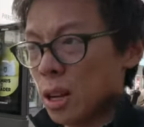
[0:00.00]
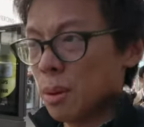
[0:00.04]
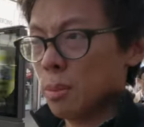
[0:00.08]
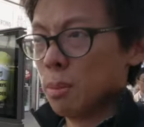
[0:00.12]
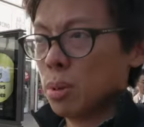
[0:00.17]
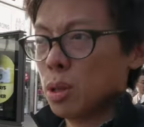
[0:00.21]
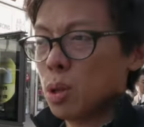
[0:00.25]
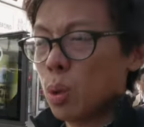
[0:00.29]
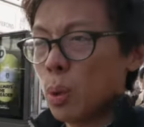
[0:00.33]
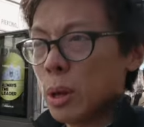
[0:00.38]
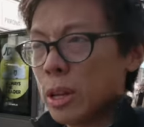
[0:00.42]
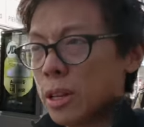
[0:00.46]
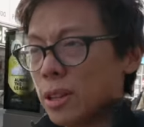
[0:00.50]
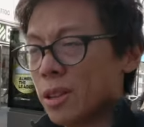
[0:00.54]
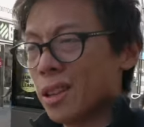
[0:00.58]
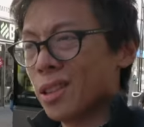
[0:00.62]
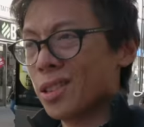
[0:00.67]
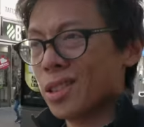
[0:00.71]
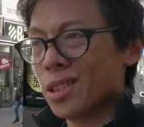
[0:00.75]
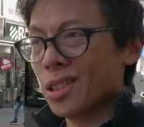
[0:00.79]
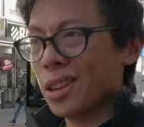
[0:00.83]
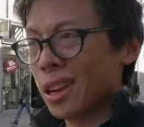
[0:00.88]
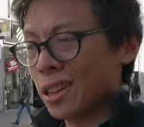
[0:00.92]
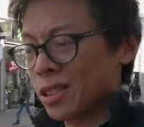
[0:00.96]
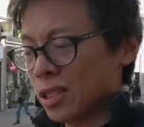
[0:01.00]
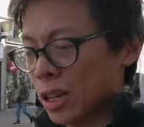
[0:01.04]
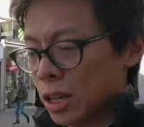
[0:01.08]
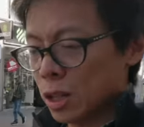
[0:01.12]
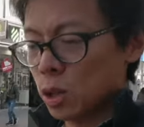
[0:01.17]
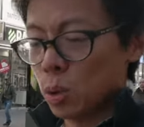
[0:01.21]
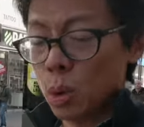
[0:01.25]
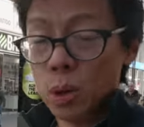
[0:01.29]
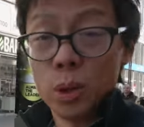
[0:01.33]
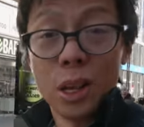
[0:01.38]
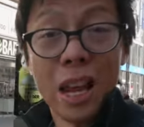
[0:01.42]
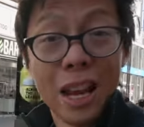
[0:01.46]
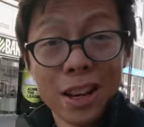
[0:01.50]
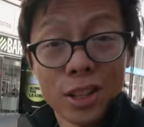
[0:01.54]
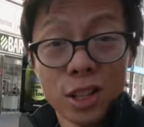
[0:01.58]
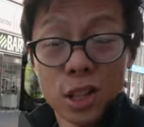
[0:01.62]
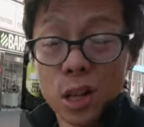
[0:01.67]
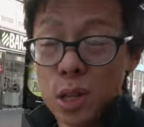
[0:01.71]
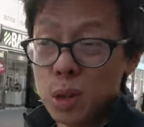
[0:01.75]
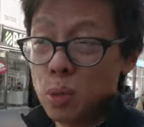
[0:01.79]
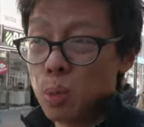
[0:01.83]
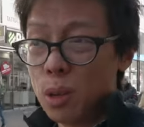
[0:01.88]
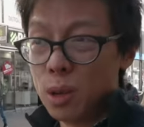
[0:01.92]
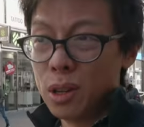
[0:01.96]
then between this and XH1.
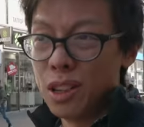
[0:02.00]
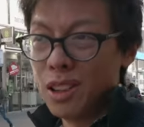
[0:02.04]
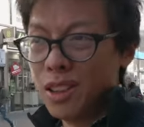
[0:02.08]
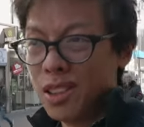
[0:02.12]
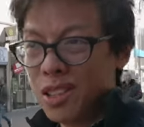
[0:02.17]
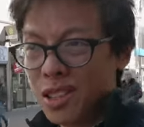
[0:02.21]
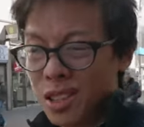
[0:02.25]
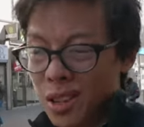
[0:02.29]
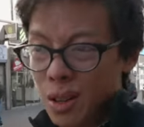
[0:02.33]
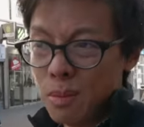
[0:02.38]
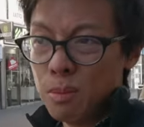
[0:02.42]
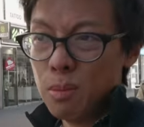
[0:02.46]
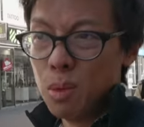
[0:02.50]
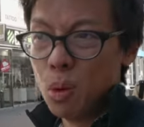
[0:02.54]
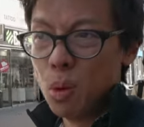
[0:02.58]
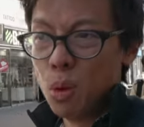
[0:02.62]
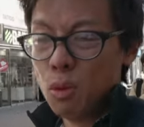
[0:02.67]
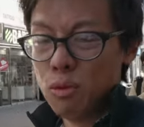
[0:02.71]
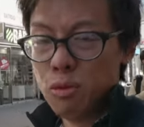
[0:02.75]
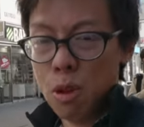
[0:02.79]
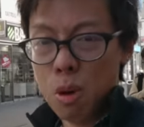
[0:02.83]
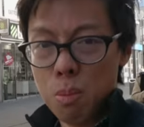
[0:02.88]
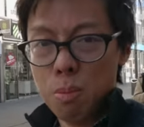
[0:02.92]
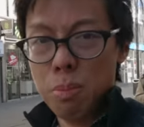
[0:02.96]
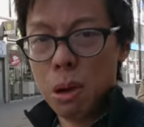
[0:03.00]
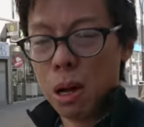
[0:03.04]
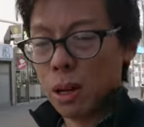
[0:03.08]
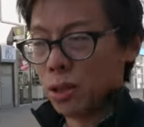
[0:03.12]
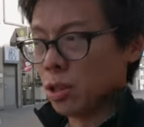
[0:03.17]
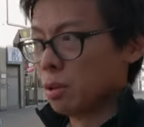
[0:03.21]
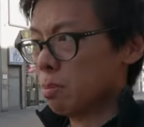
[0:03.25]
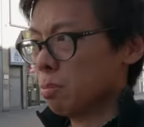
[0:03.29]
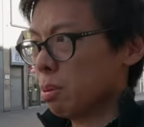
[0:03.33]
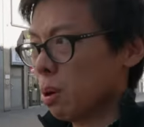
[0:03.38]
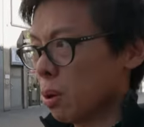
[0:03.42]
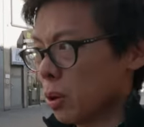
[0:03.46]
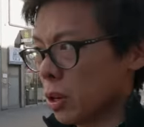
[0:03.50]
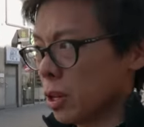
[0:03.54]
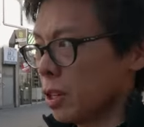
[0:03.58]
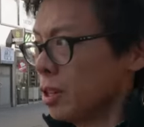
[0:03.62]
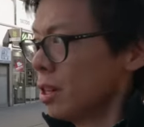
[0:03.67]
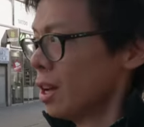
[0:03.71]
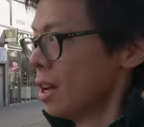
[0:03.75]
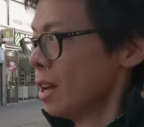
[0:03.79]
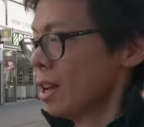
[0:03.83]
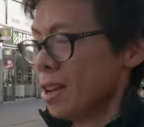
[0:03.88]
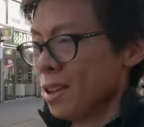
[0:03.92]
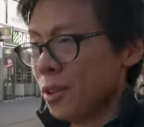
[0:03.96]
XH1 is a more robust
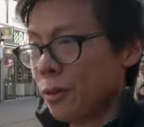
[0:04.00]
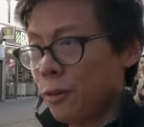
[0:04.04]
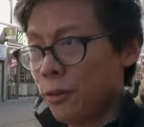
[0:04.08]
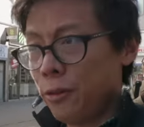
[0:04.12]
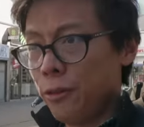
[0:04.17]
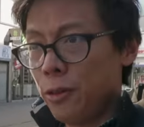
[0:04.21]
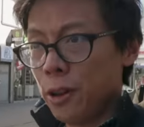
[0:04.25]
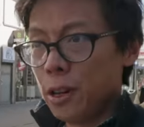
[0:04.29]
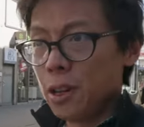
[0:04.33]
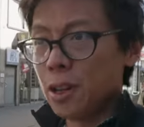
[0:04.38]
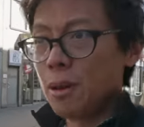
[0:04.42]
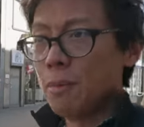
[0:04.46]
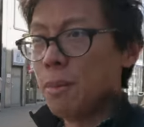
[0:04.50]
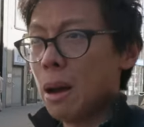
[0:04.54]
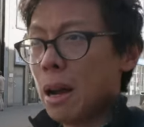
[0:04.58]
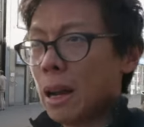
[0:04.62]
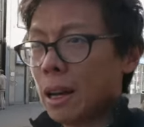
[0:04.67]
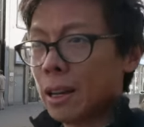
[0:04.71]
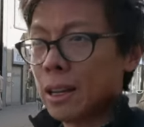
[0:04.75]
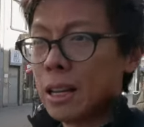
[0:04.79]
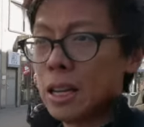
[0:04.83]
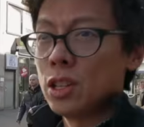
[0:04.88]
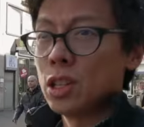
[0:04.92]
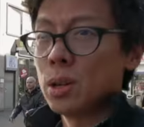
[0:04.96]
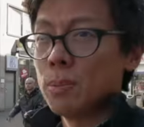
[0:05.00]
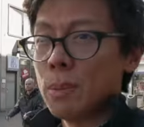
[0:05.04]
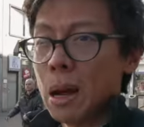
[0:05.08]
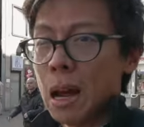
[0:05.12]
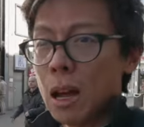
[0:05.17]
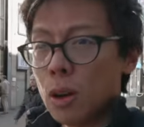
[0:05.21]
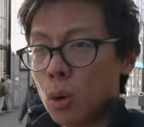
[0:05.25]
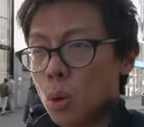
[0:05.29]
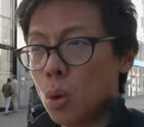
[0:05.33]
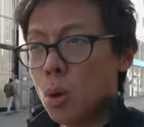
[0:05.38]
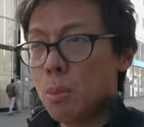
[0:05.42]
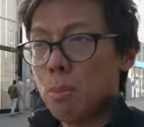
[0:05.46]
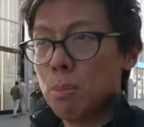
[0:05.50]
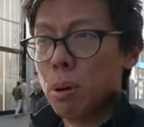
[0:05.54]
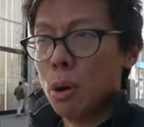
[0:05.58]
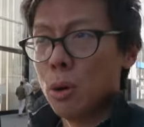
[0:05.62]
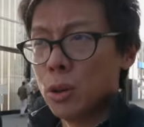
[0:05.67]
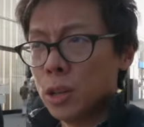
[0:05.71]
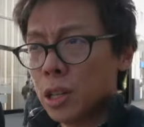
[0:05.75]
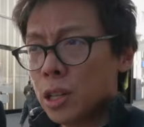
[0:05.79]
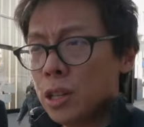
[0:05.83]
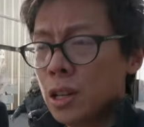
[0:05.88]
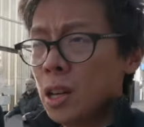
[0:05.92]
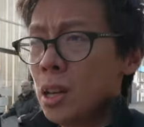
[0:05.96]
body, thicker magnesium alloy
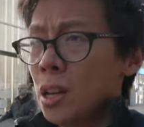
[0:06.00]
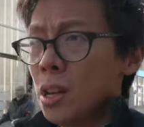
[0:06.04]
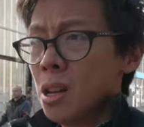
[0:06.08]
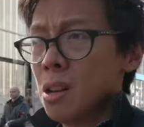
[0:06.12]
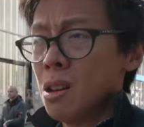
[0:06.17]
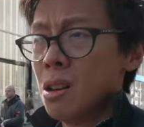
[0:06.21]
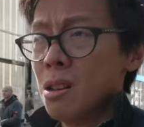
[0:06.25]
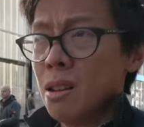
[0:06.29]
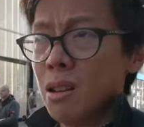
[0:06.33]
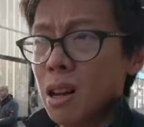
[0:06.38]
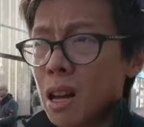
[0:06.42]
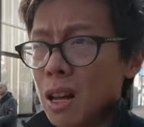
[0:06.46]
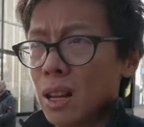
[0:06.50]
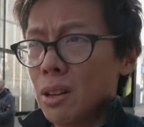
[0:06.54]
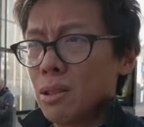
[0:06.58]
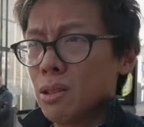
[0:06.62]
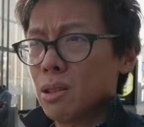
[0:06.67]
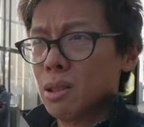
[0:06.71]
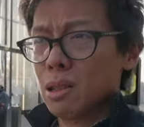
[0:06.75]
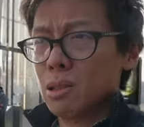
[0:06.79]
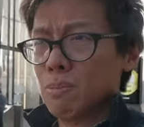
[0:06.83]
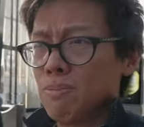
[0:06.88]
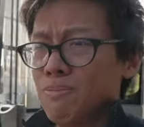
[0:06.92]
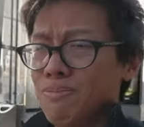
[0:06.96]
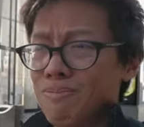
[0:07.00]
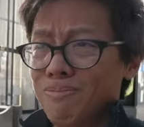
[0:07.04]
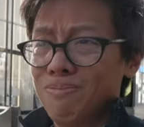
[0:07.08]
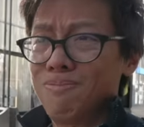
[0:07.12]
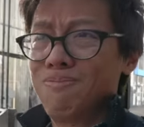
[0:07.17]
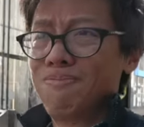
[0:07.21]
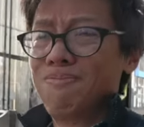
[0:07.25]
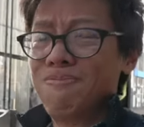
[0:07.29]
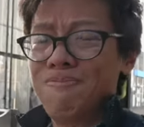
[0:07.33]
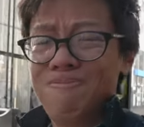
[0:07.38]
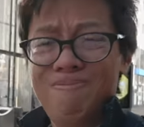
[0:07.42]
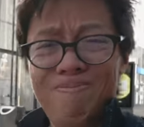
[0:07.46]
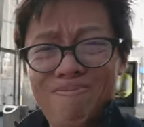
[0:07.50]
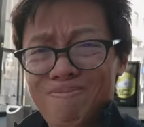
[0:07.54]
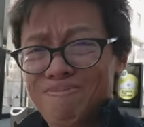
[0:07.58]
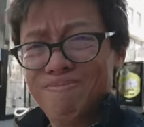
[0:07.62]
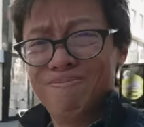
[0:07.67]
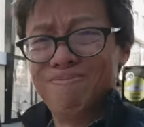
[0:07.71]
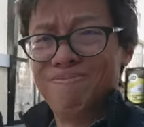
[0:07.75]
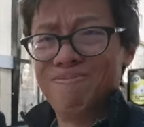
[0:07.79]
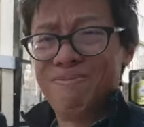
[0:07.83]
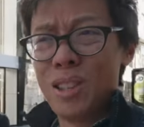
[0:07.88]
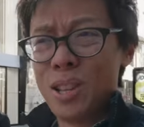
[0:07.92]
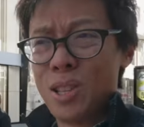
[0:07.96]
body, and
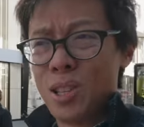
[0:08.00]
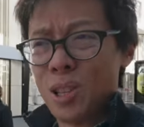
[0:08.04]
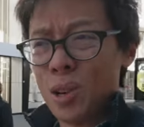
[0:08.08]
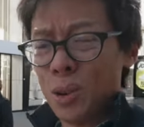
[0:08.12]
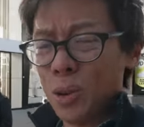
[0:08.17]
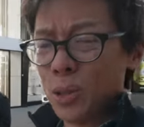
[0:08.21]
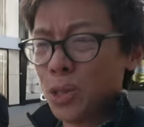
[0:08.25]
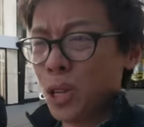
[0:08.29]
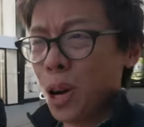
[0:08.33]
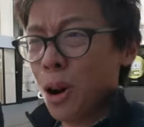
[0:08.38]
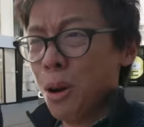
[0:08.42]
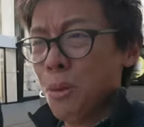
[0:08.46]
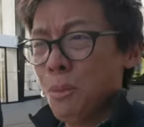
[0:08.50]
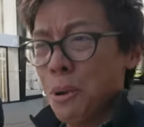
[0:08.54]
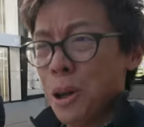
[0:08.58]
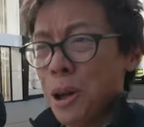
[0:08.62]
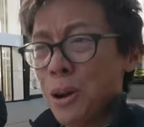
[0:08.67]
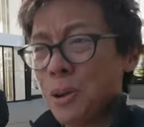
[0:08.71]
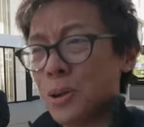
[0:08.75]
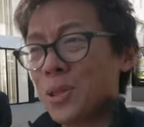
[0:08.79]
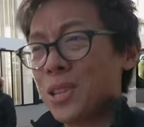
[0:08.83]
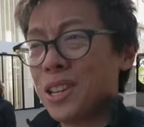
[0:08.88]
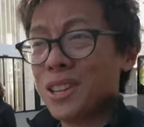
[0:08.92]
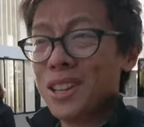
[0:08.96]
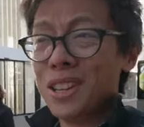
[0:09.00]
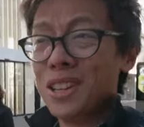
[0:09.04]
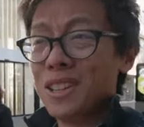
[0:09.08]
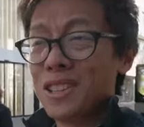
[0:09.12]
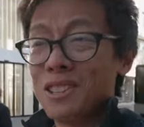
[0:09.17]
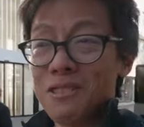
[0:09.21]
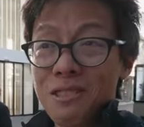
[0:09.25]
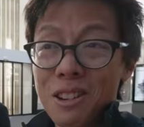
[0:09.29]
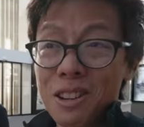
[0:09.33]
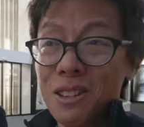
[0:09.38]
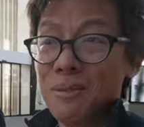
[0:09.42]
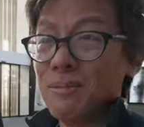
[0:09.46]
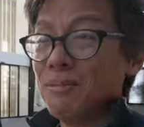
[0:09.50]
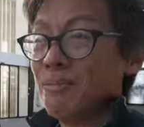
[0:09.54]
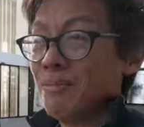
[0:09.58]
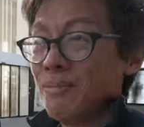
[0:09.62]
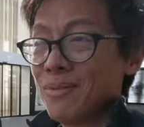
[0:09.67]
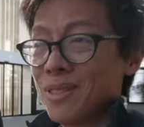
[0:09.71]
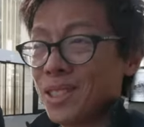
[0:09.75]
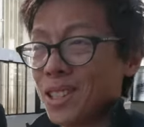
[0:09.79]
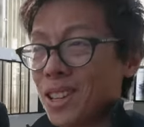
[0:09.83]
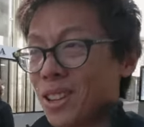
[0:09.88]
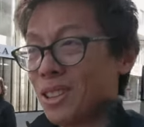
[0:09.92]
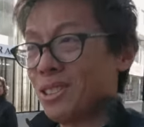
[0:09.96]
it's got a top LCD screen.
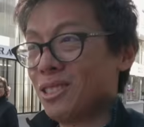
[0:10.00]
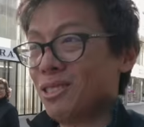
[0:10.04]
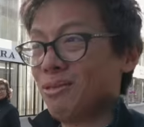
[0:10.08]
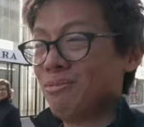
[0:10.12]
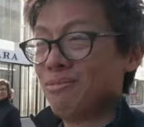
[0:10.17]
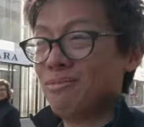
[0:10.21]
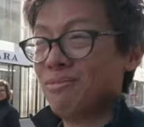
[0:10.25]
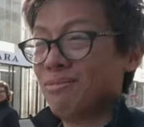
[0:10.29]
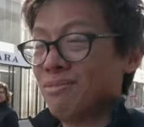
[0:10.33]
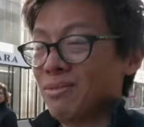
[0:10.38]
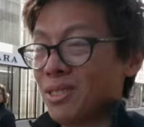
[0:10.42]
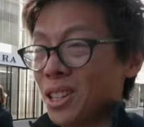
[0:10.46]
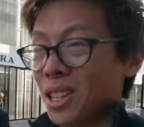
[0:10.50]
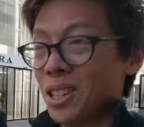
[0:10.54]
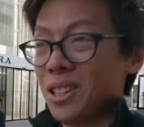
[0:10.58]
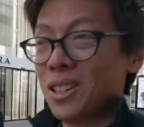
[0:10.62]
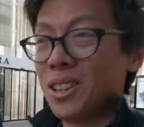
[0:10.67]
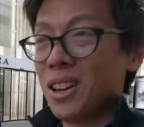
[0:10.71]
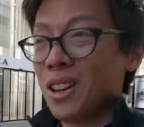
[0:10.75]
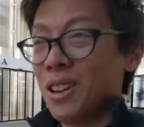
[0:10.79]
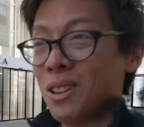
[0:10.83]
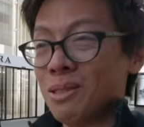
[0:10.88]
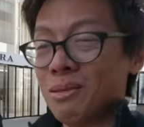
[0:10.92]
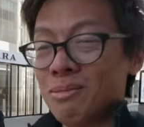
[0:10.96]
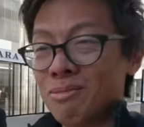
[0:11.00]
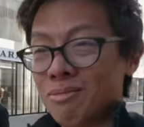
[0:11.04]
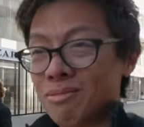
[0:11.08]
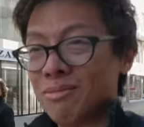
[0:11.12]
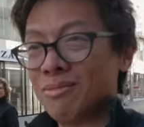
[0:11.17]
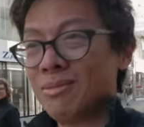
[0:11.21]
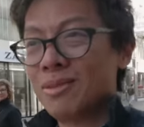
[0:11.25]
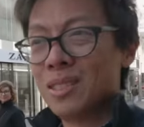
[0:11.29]
So there you go.